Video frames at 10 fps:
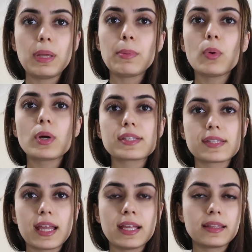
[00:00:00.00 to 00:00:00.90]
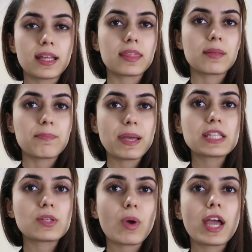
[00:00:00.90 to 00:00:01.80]
People were saying that the
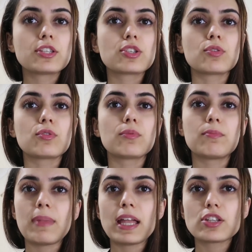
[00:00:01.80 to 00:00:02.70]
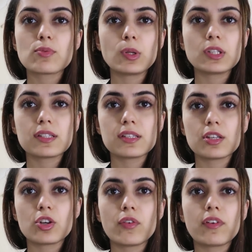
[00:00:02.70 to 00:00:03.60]
best way to manage
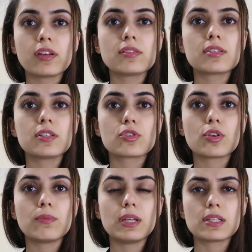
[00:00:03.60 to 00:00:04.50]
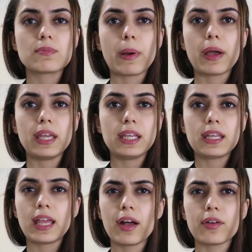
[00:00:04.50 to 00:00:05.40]
polycystic ovarian syndrome is by
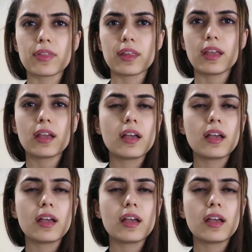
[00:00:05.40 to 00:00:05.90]
eating healthy.